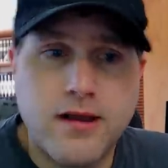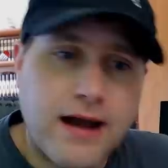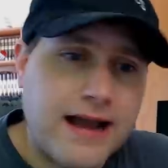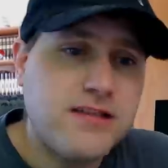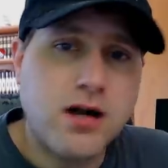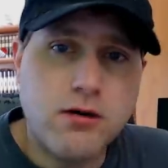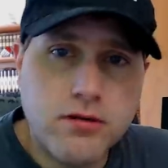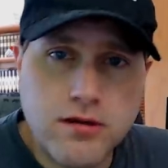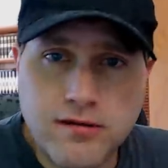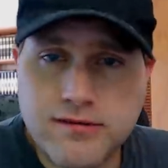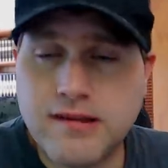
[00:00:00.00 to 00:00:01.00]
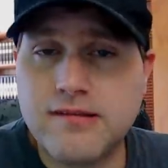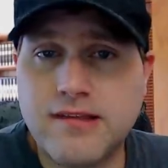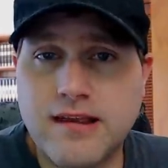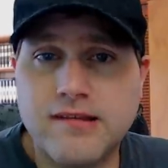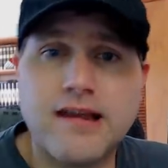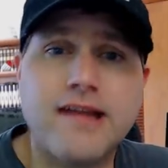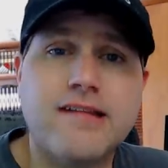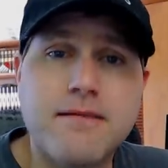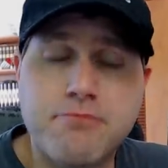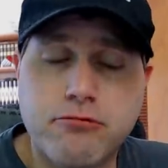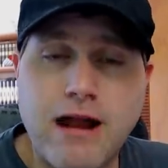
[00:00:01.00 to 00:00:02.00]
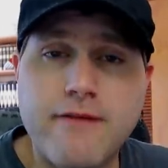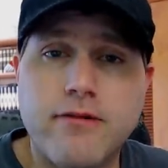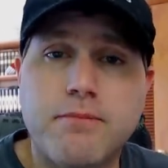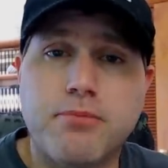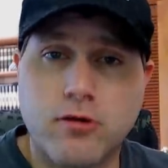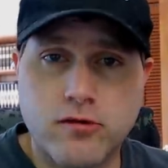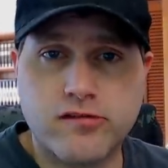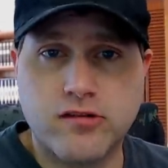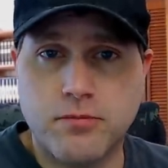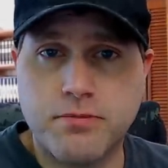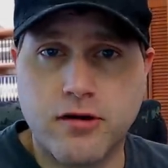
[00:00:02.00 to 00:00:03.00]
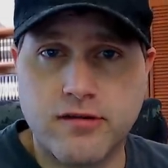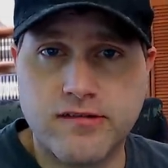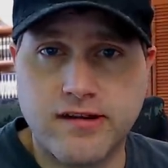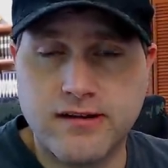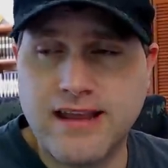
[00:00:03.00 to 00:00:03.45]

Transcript: I don't use these things as a private personal person.